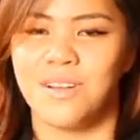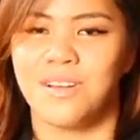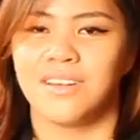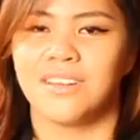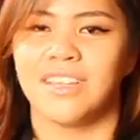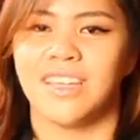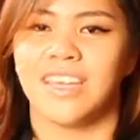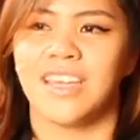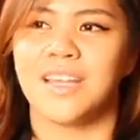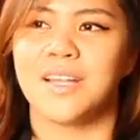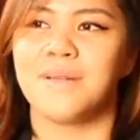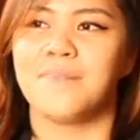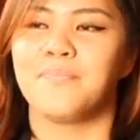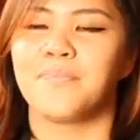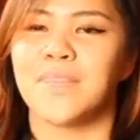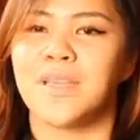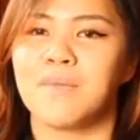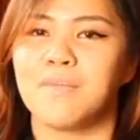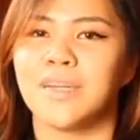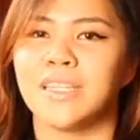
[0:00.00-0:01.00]
Okay?
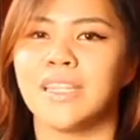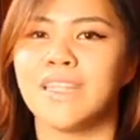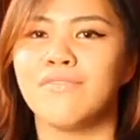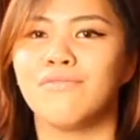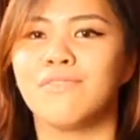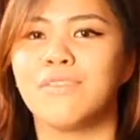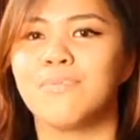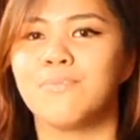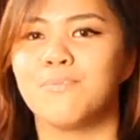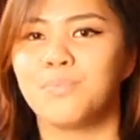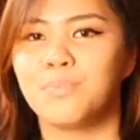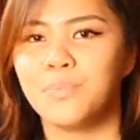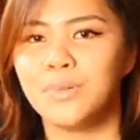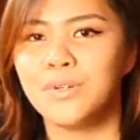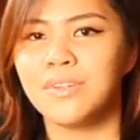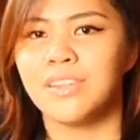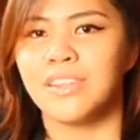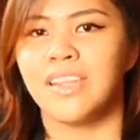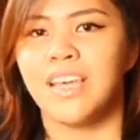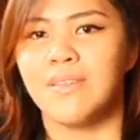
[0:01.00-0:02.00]
But if we
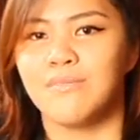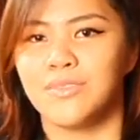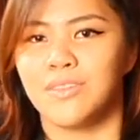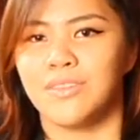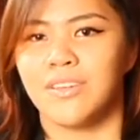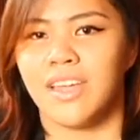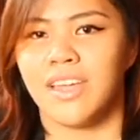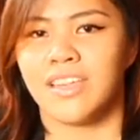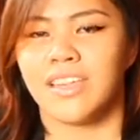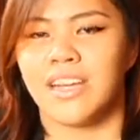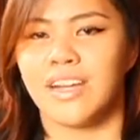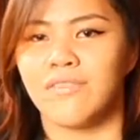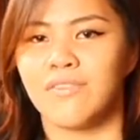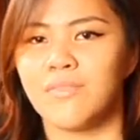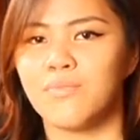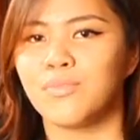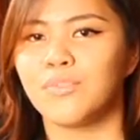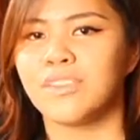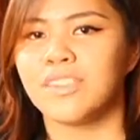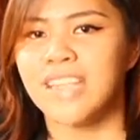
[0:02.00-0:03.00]
put them together, if we
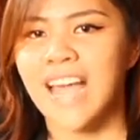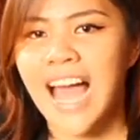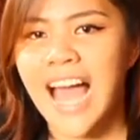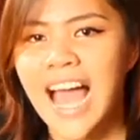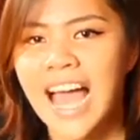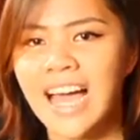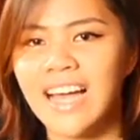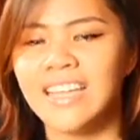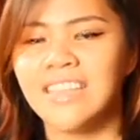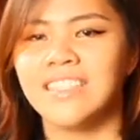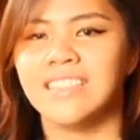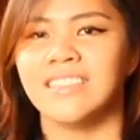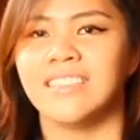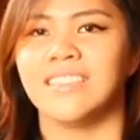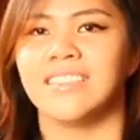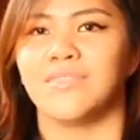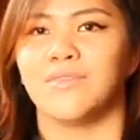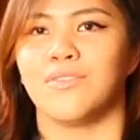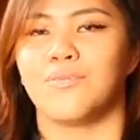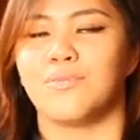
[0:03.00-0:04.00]
put the
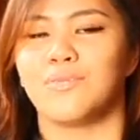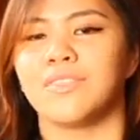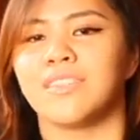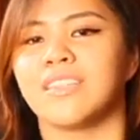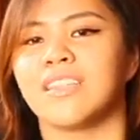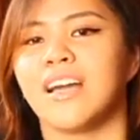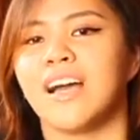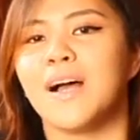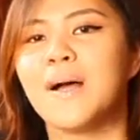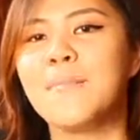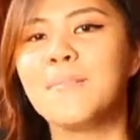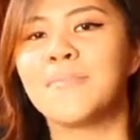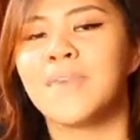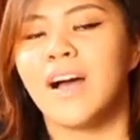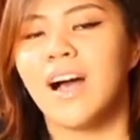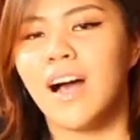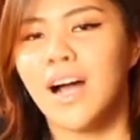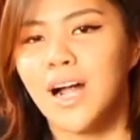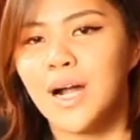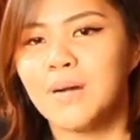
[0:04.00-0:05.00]
hands, we put the
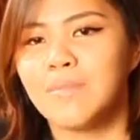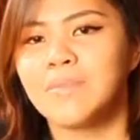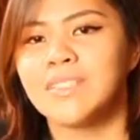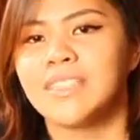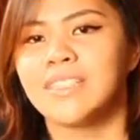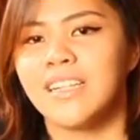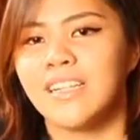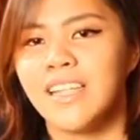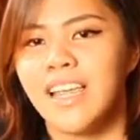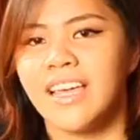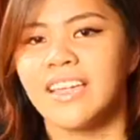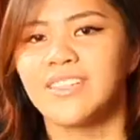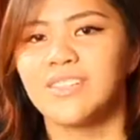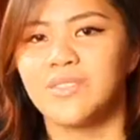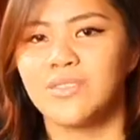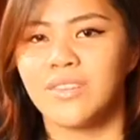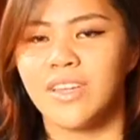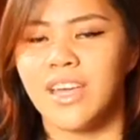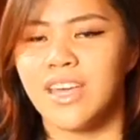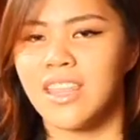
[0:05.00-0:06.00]
arms, the legs
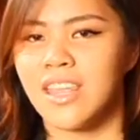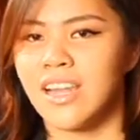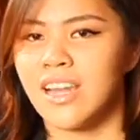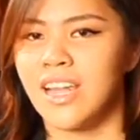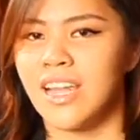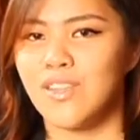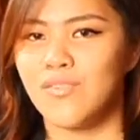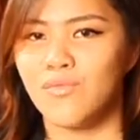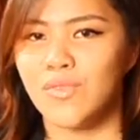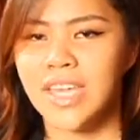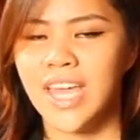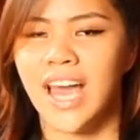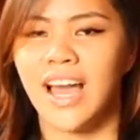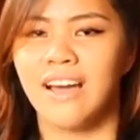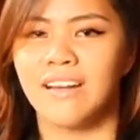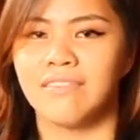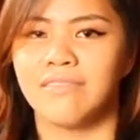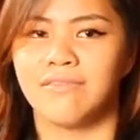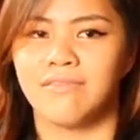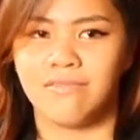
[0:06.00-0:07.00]
together, and we
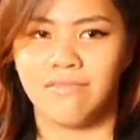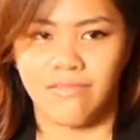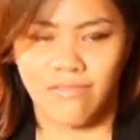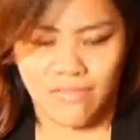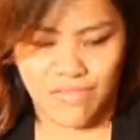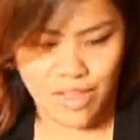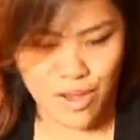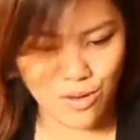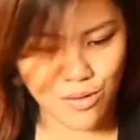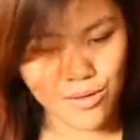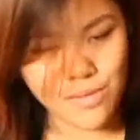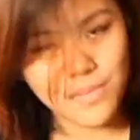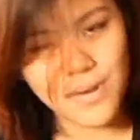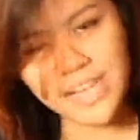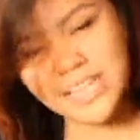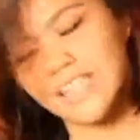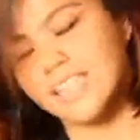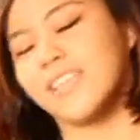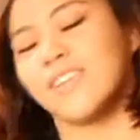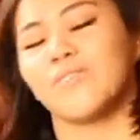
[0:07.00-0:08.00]
have the whole
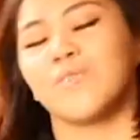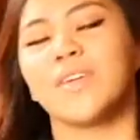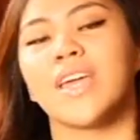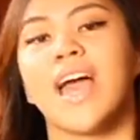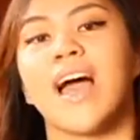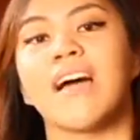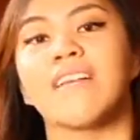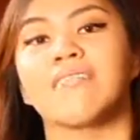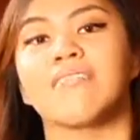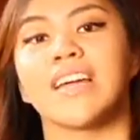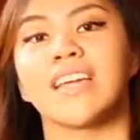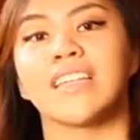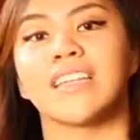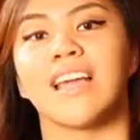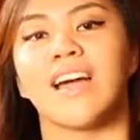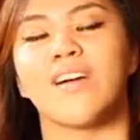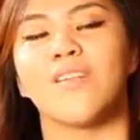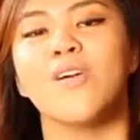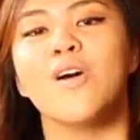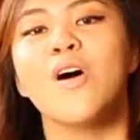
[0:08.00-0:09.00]
body that we have right
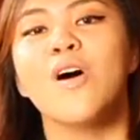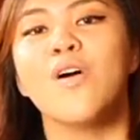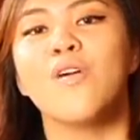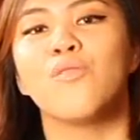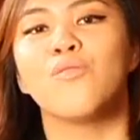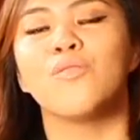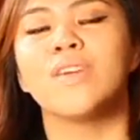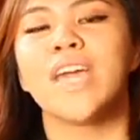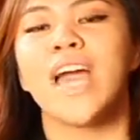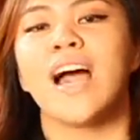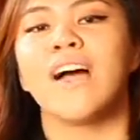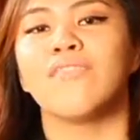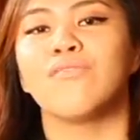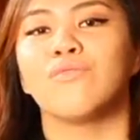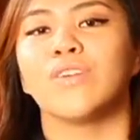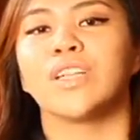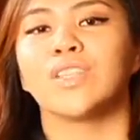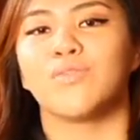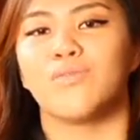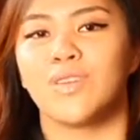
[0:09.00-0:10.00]
now, we have
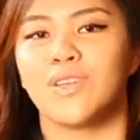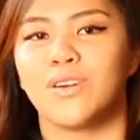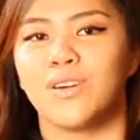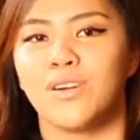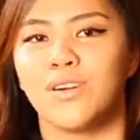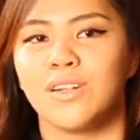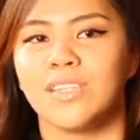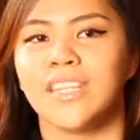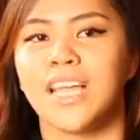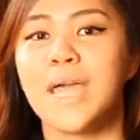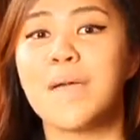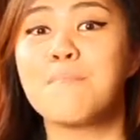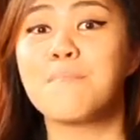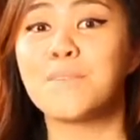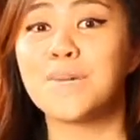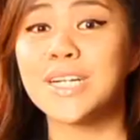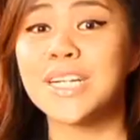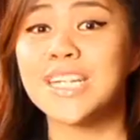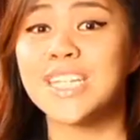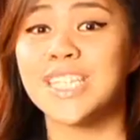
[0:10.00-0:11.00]
what we call the
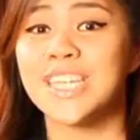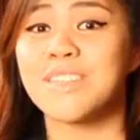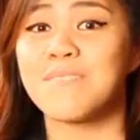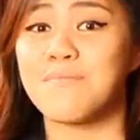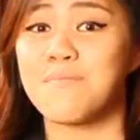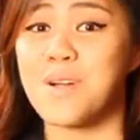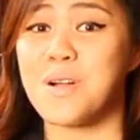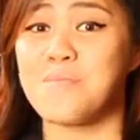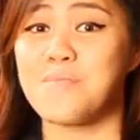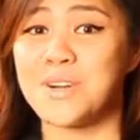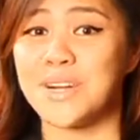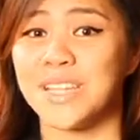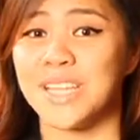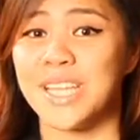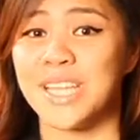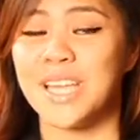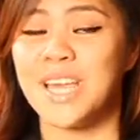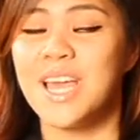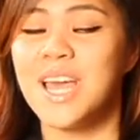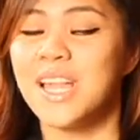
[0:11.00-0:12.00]
emergent
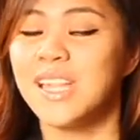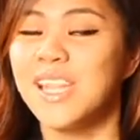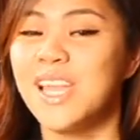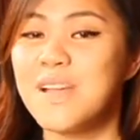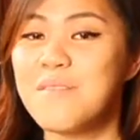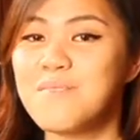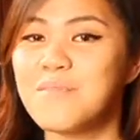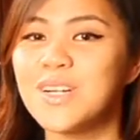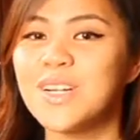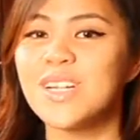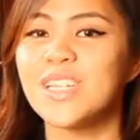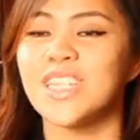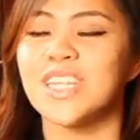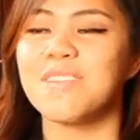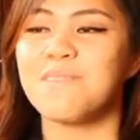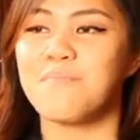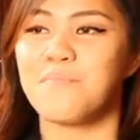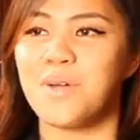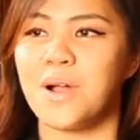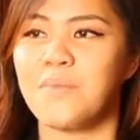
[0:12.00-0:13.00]
property. The
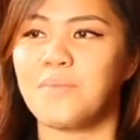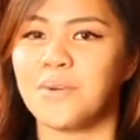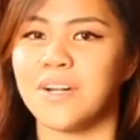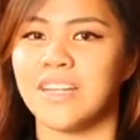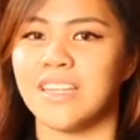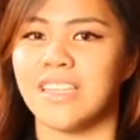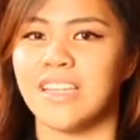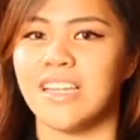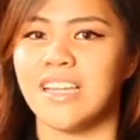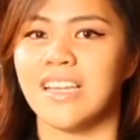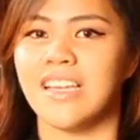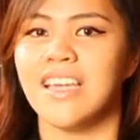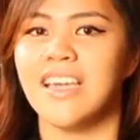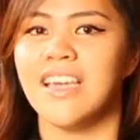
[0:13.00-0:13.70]
emergent property